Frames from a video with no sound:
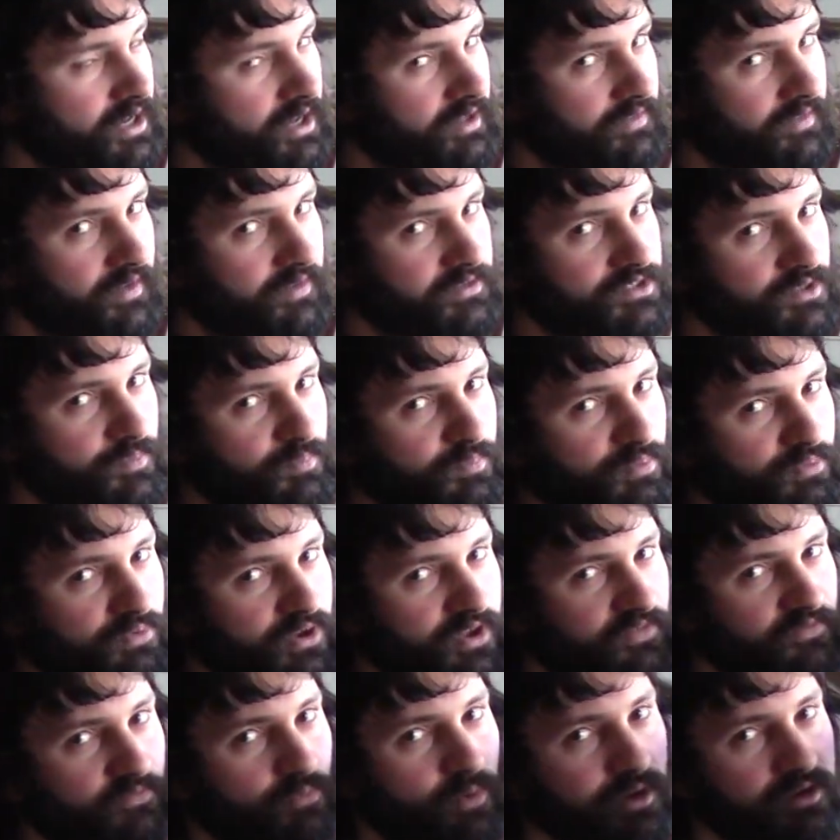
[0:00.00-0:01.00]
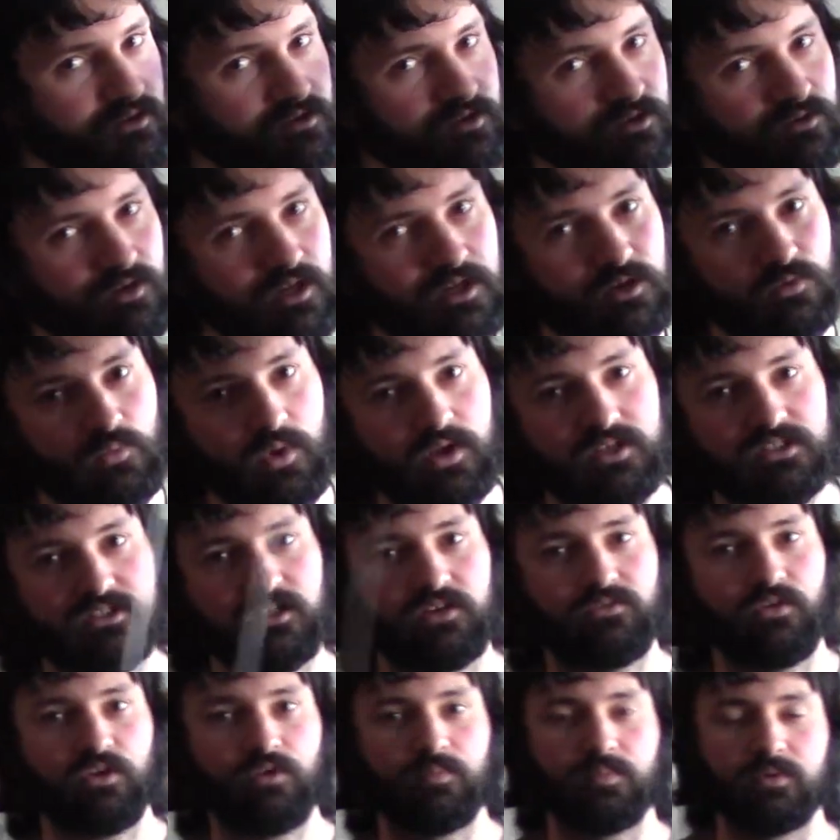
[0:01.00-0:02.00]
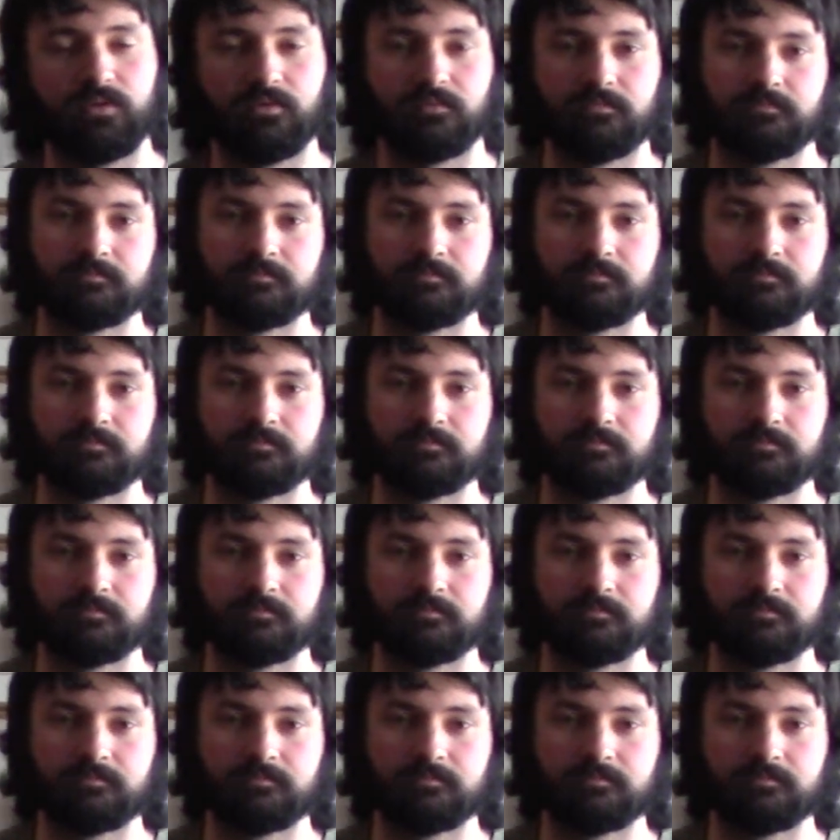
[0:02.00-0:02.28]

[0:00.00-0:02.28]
there's a brief window in which they're open.